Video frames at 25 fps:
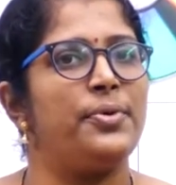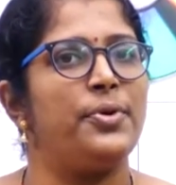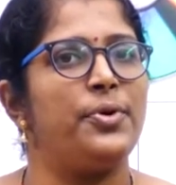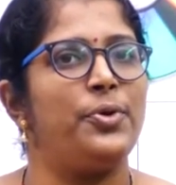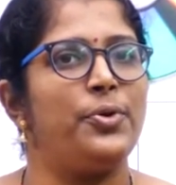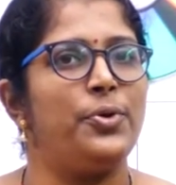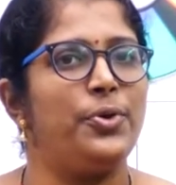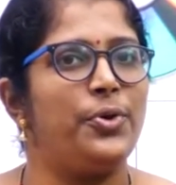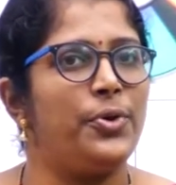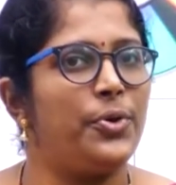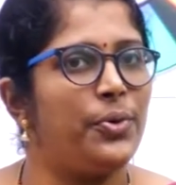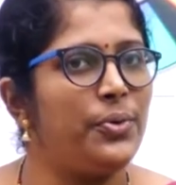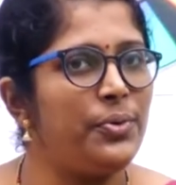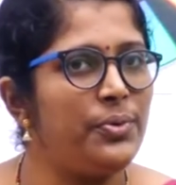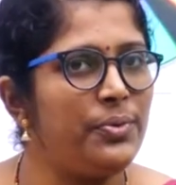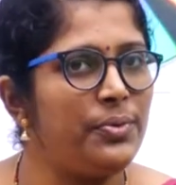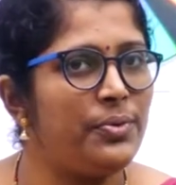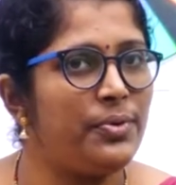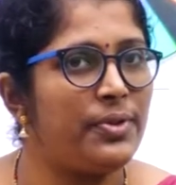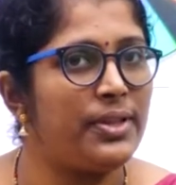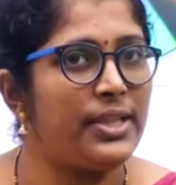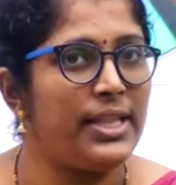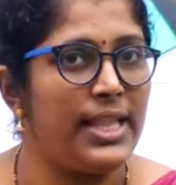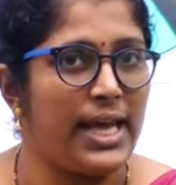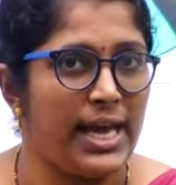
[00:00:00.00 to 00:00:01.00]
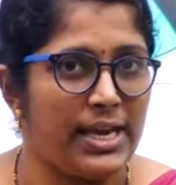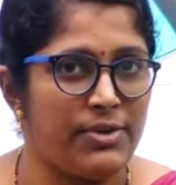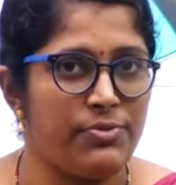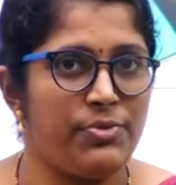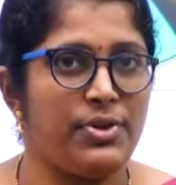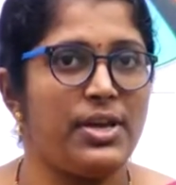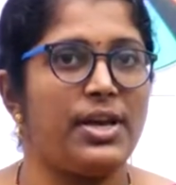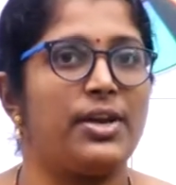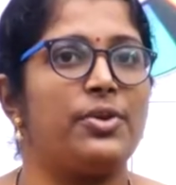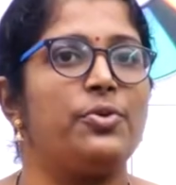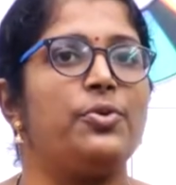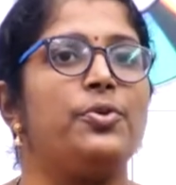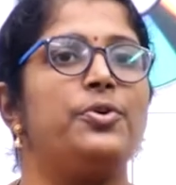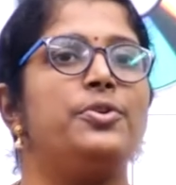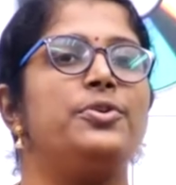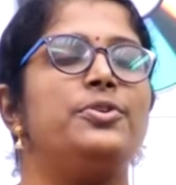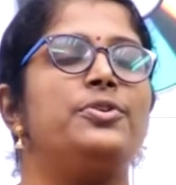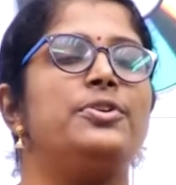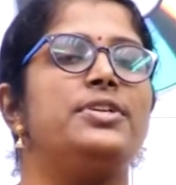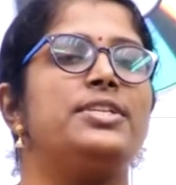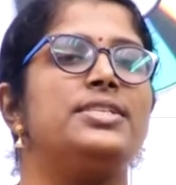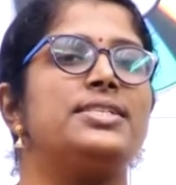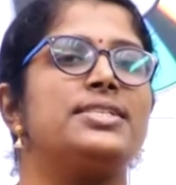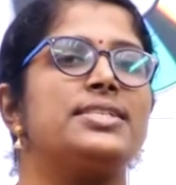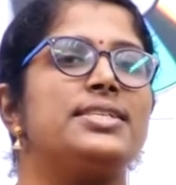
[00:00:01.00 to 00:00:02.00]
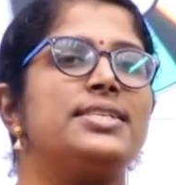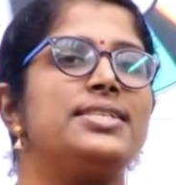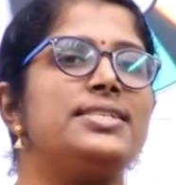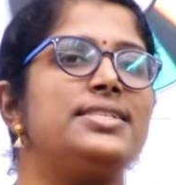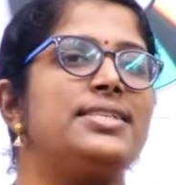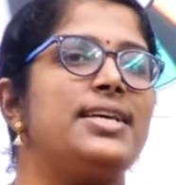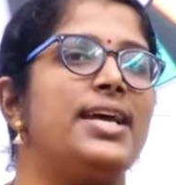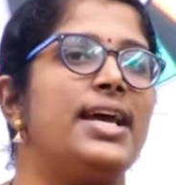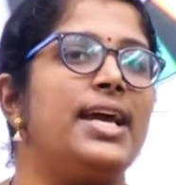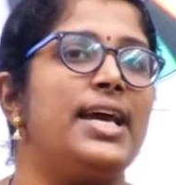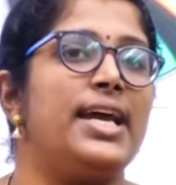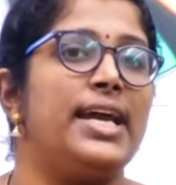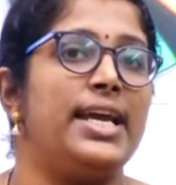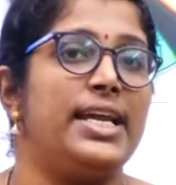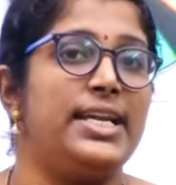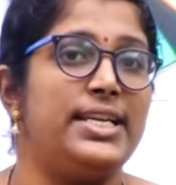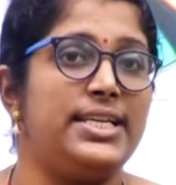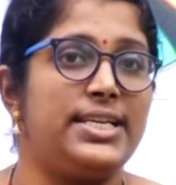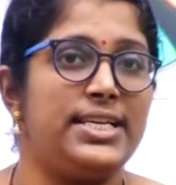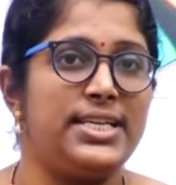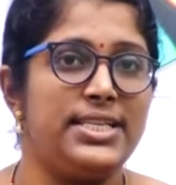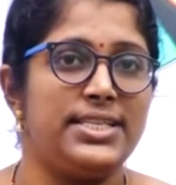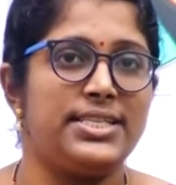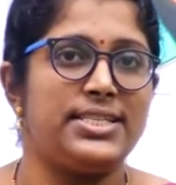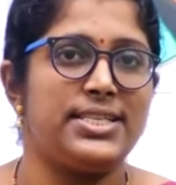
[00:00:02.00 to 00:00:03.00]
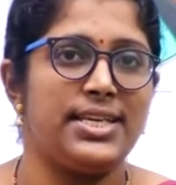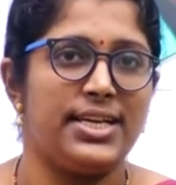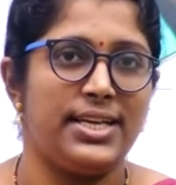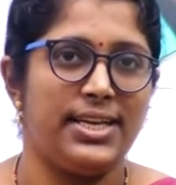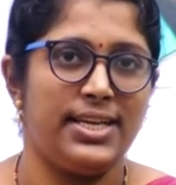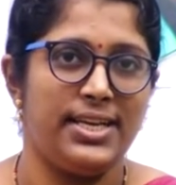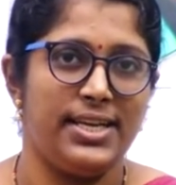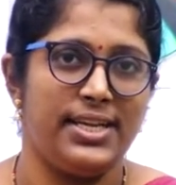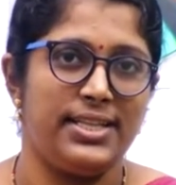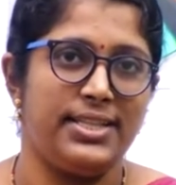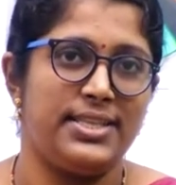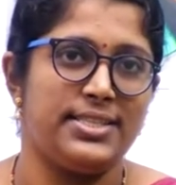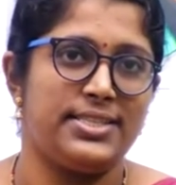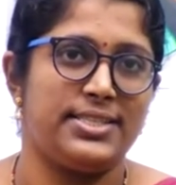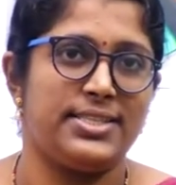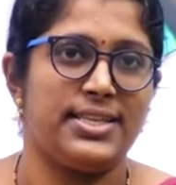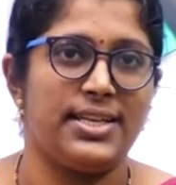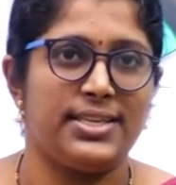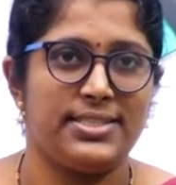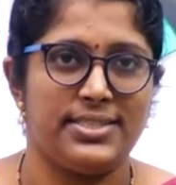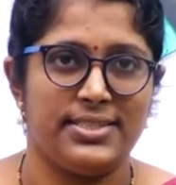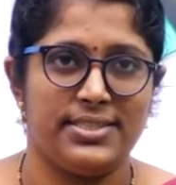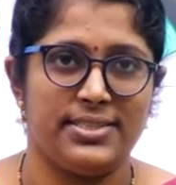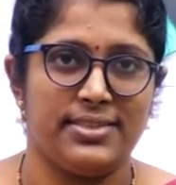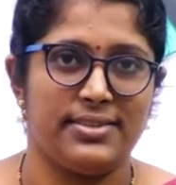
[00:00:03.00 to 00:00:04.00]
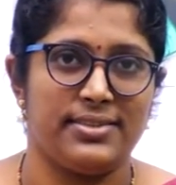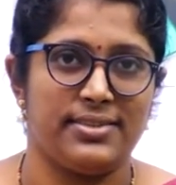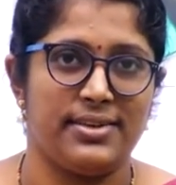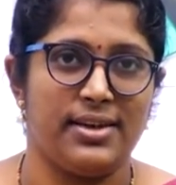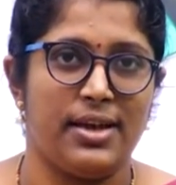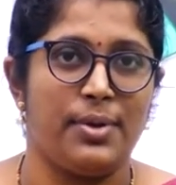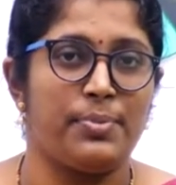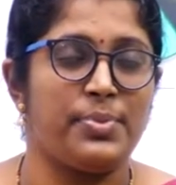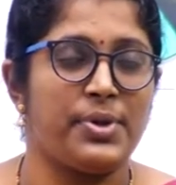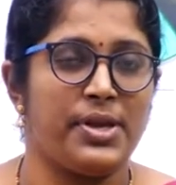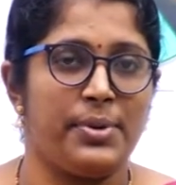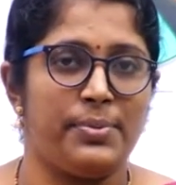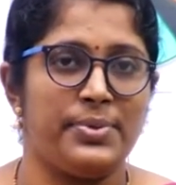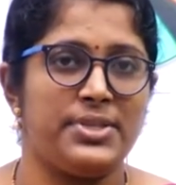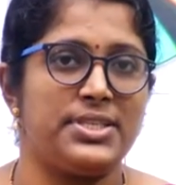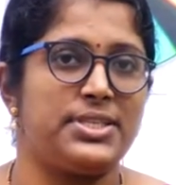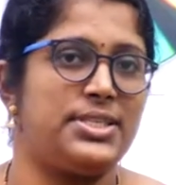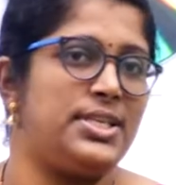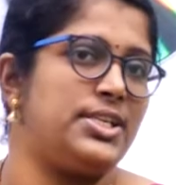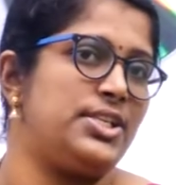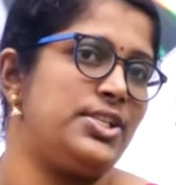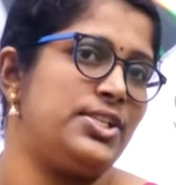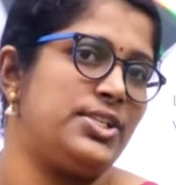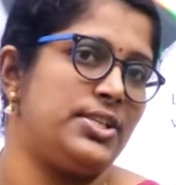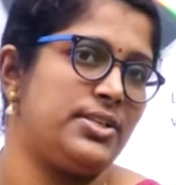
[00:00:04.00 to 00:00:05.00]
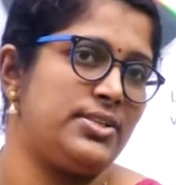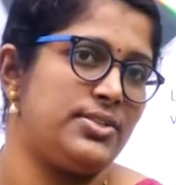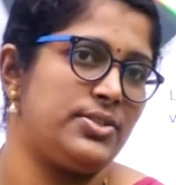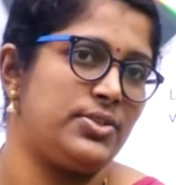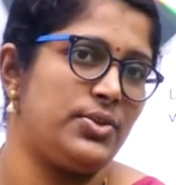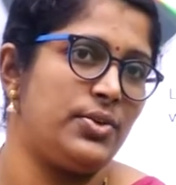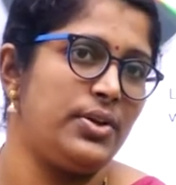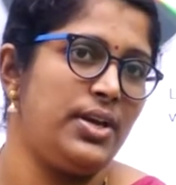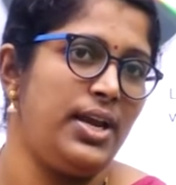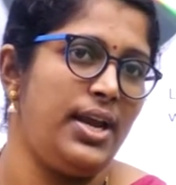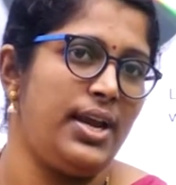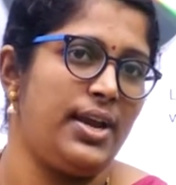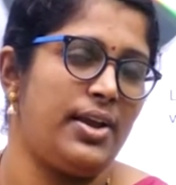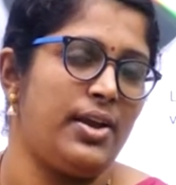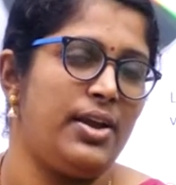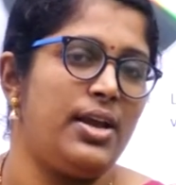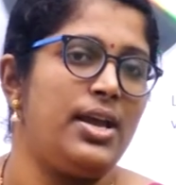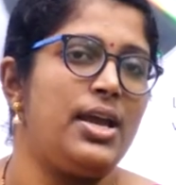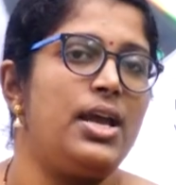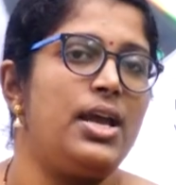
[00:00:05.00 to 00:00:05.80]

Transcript: you know that we are going to discuss in detail in this lesson, upcoming sessions. Okay.